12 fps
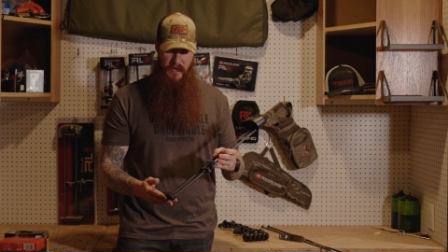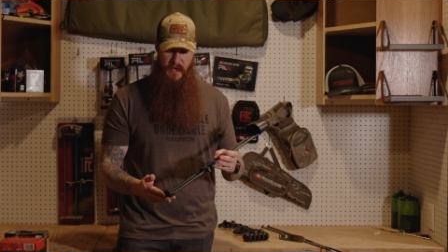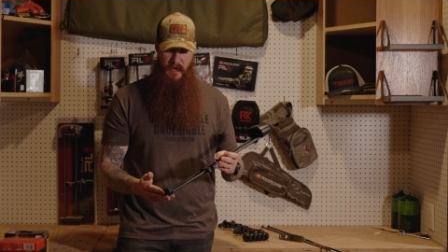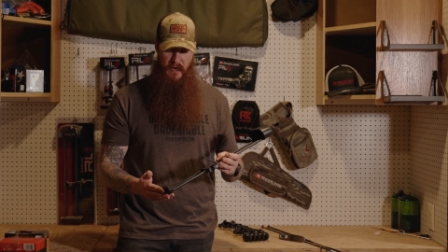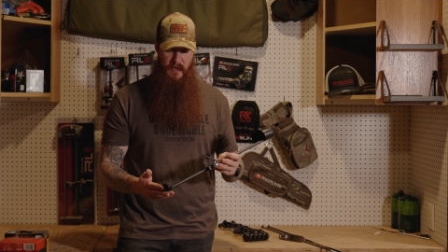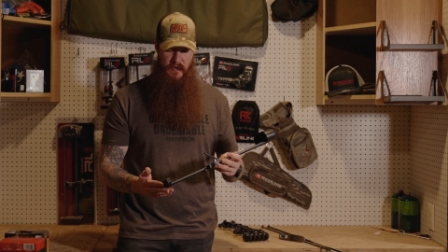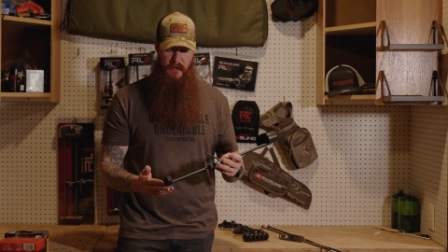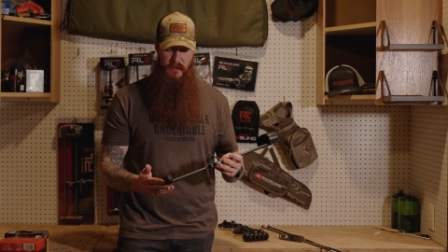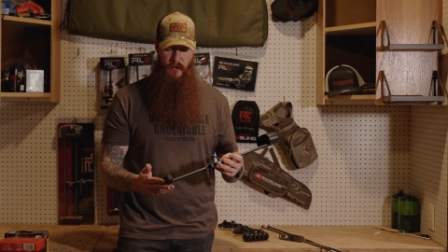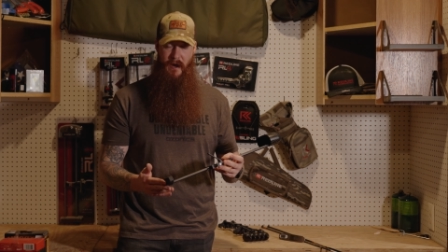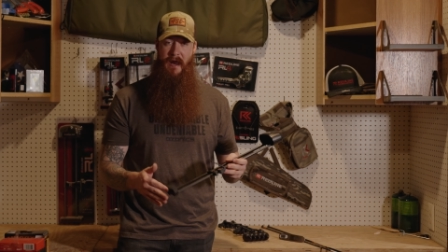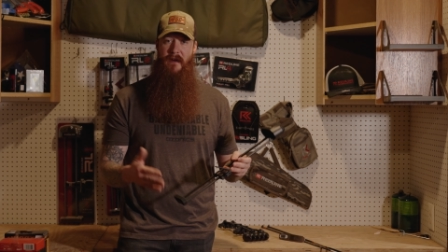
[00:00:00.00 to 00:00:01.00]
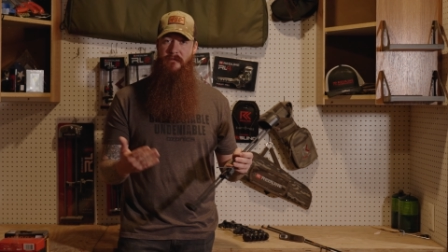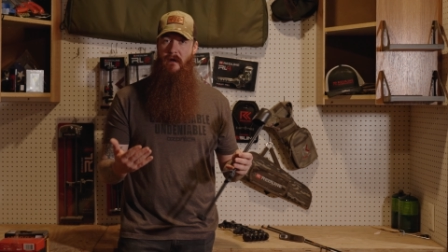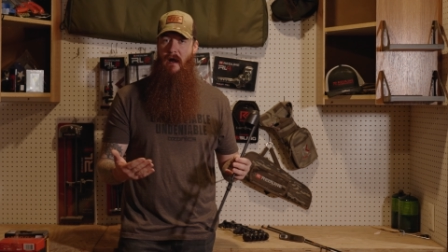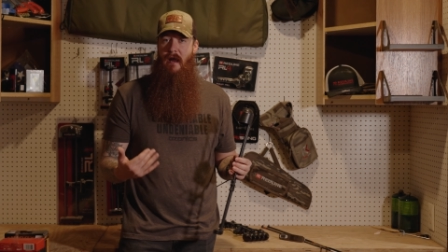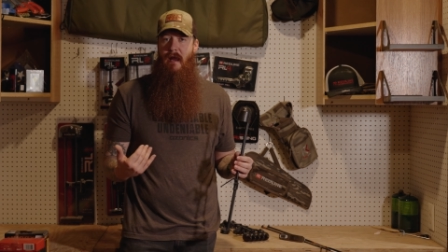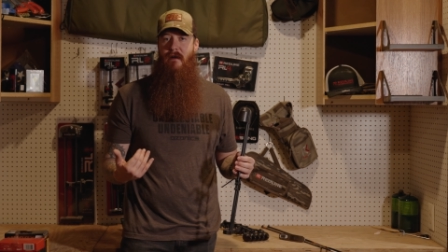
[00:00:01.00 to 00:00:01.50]
And, you know, I
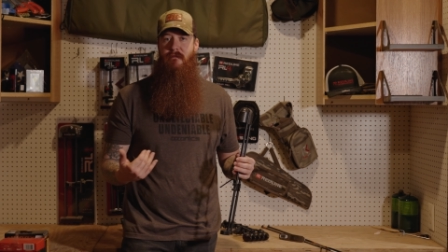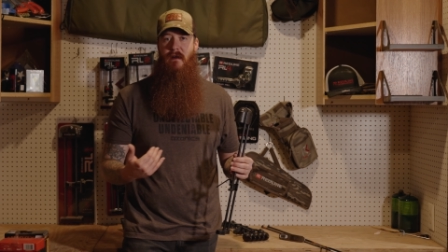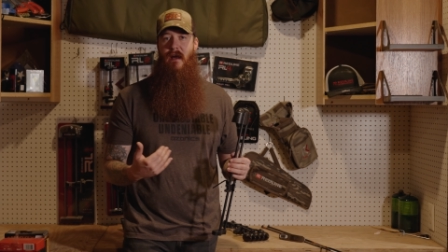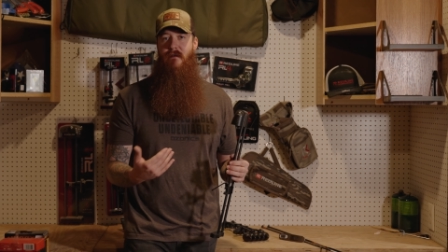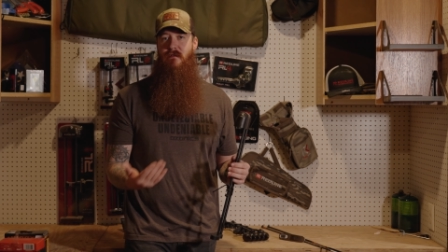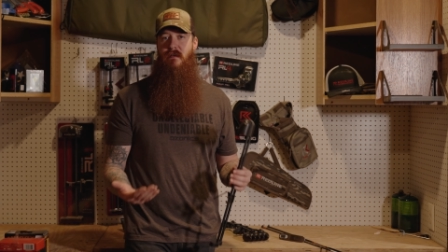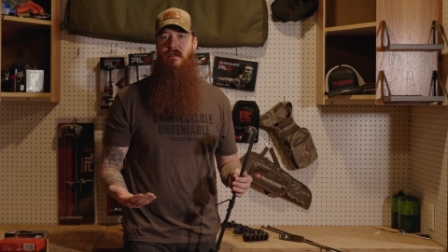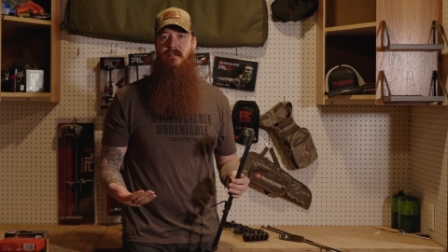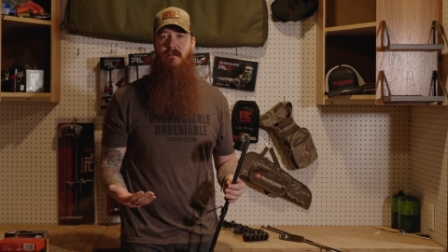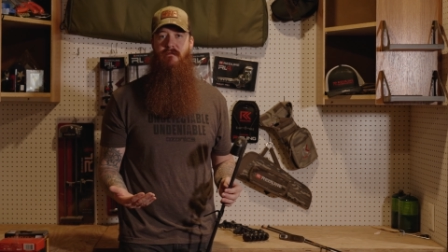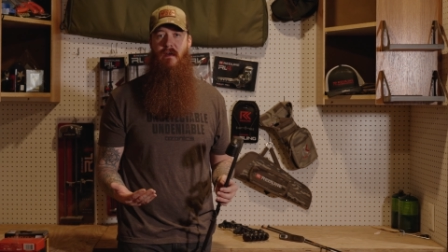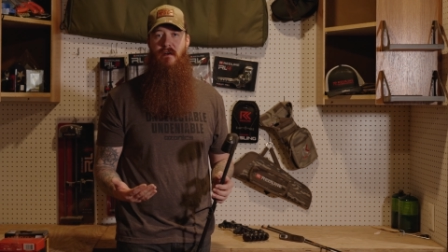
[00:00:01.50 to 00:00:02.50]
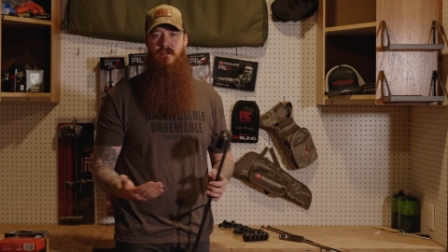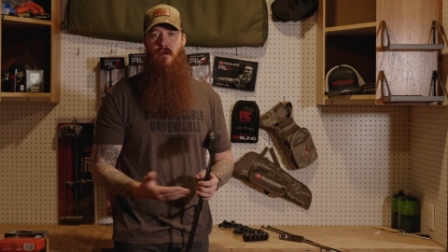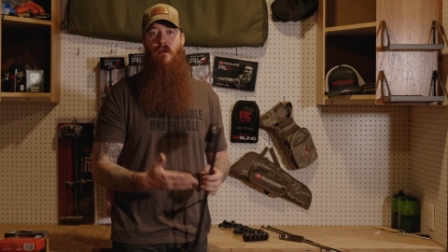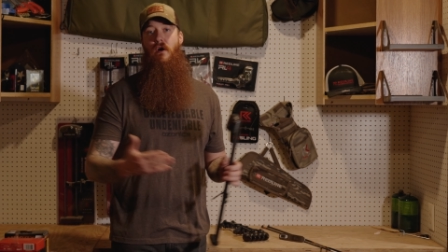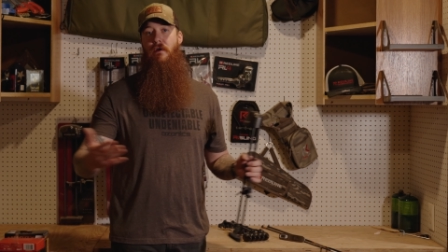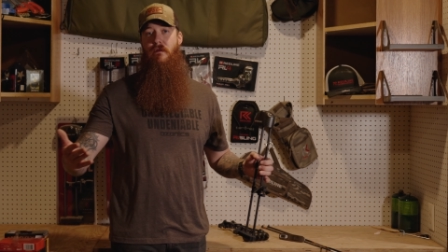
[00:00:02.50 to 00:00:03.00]
have kind of the disadvantage. The
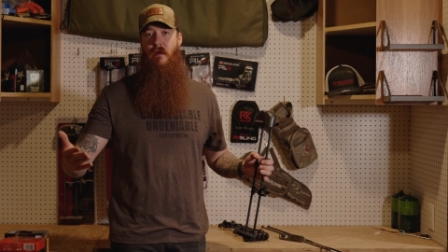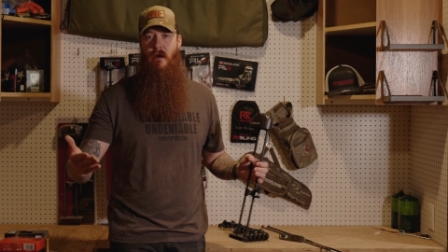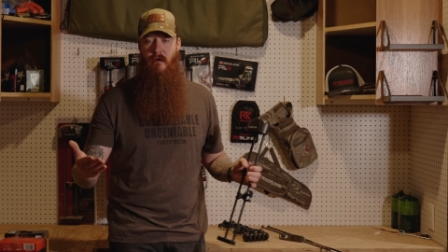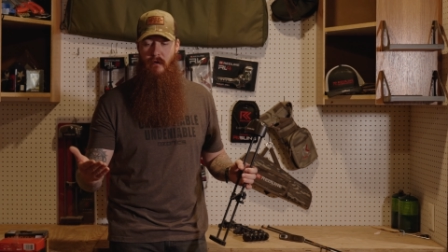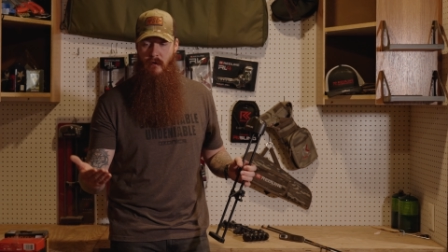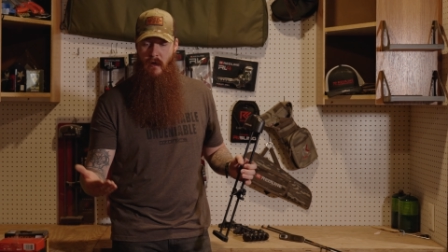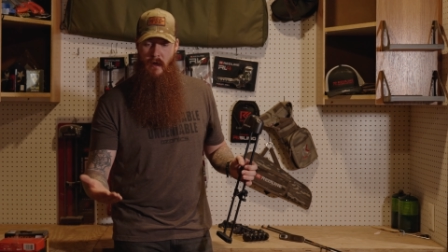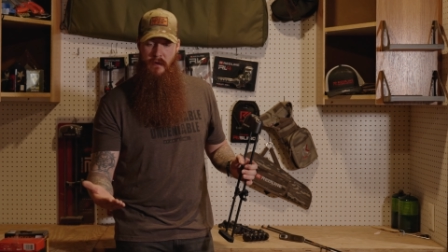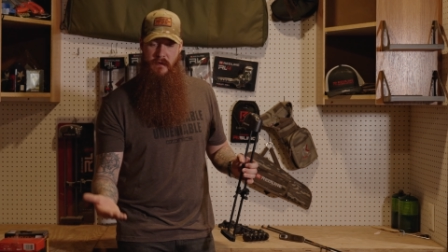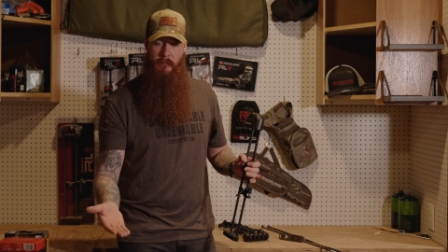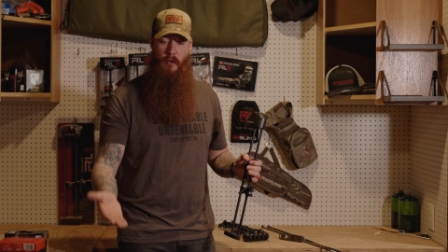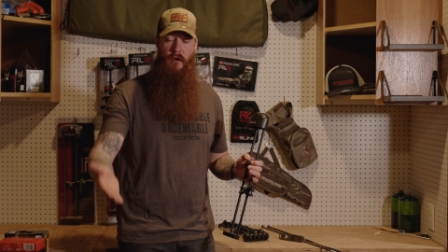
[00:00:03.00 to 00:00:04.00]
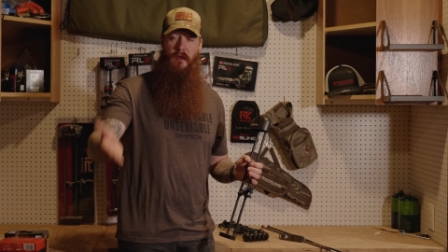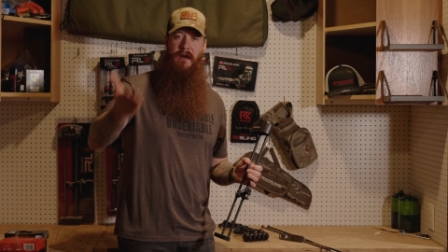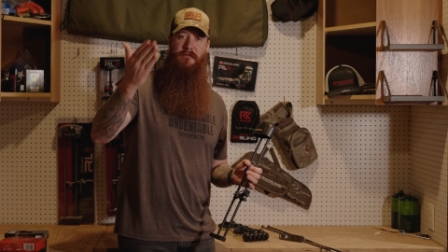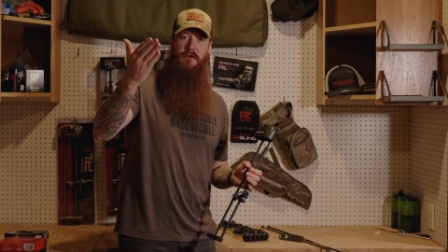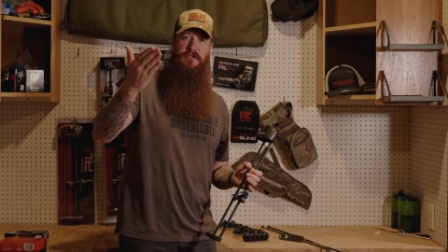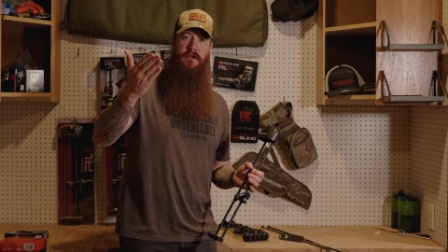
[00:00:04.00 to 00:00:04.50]
longer the arrow, the more
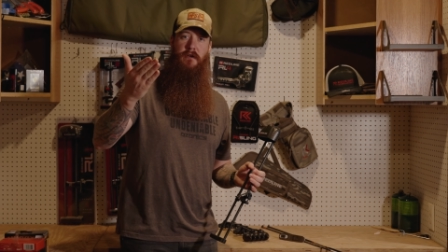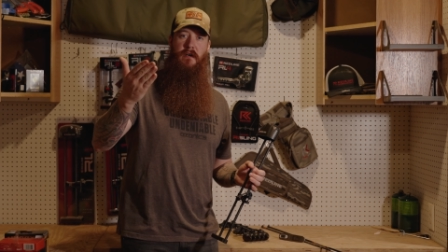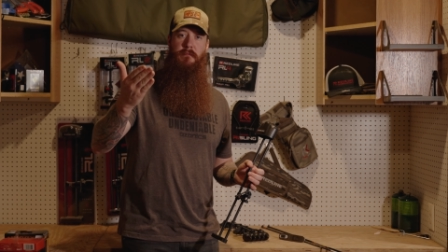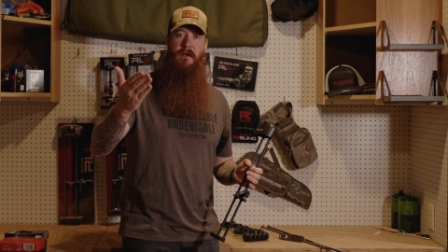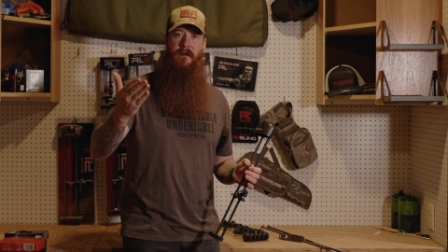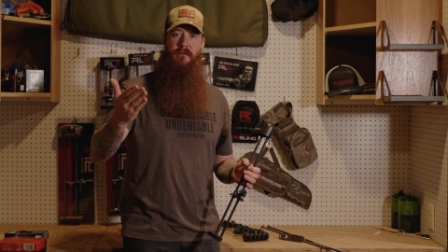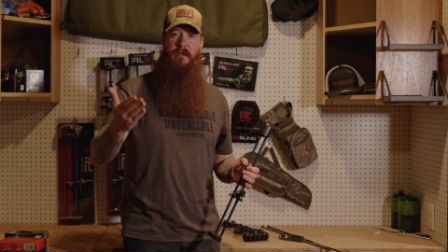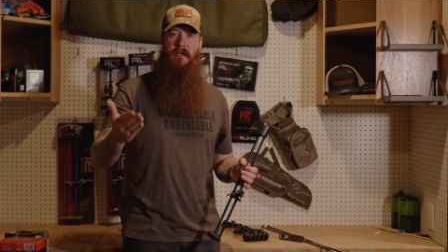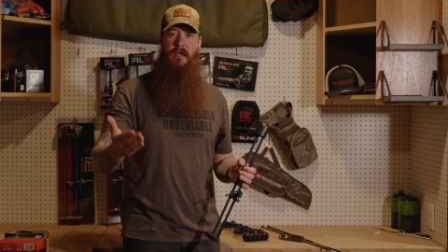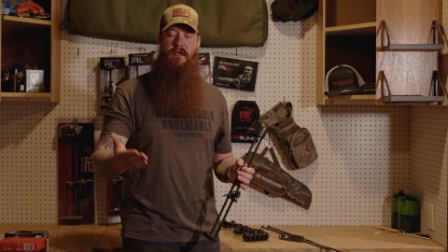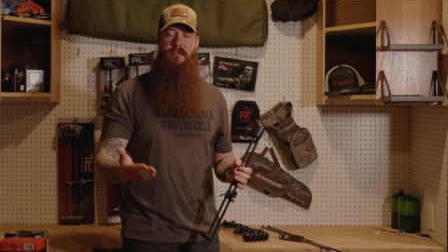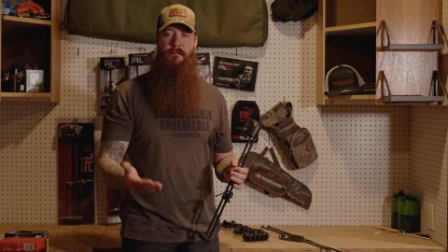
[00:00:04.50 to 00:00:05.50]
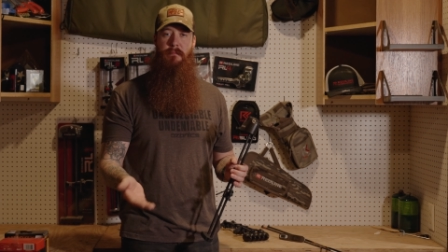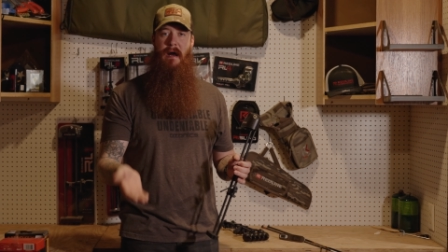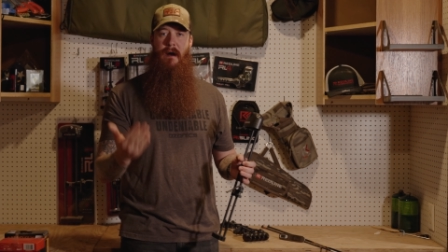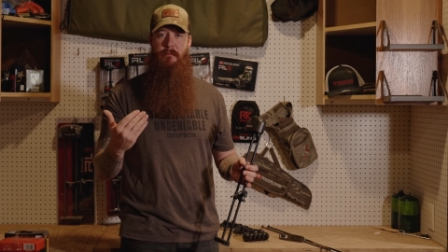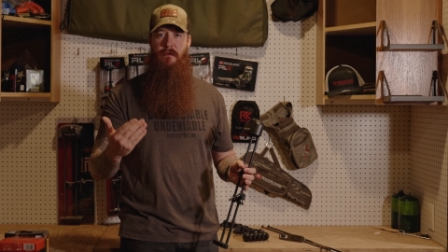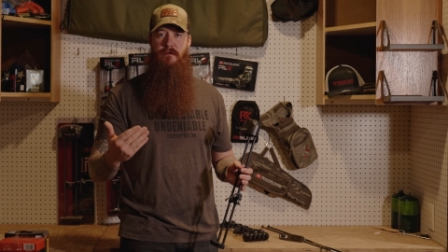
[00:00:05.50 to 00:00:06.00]
leverage you're going to be able to get to
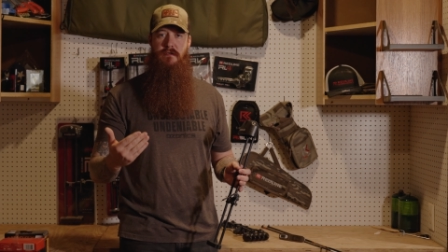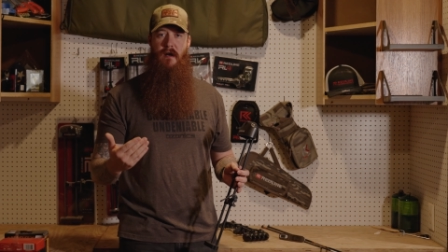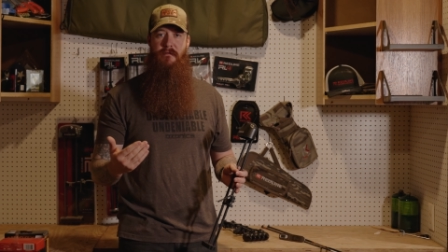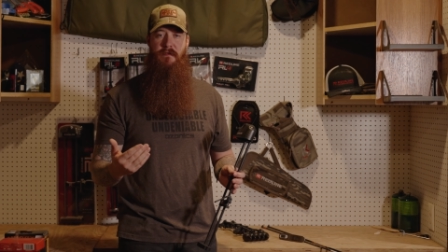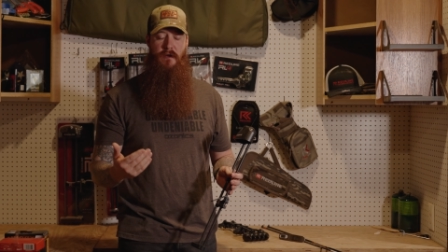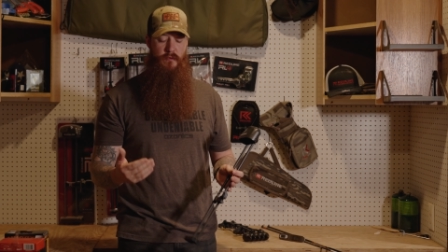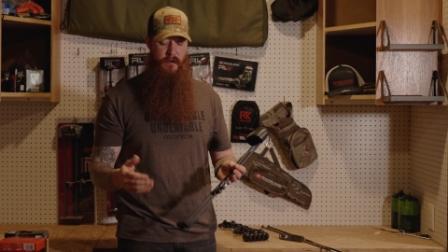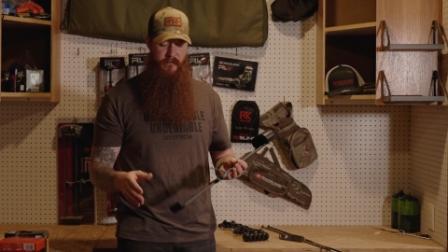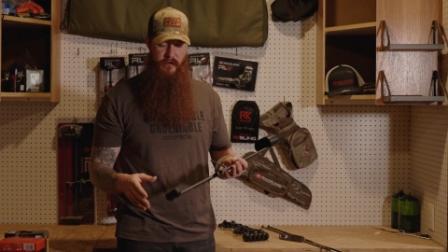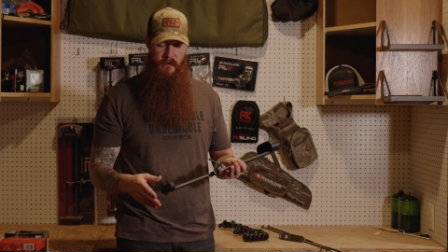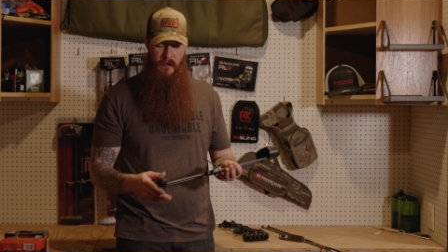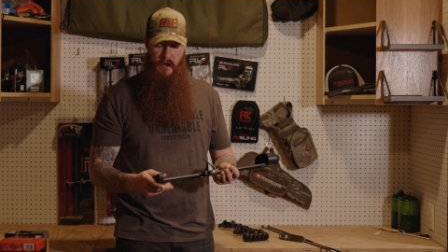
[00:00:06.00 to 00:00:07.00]
pop those off the quiver.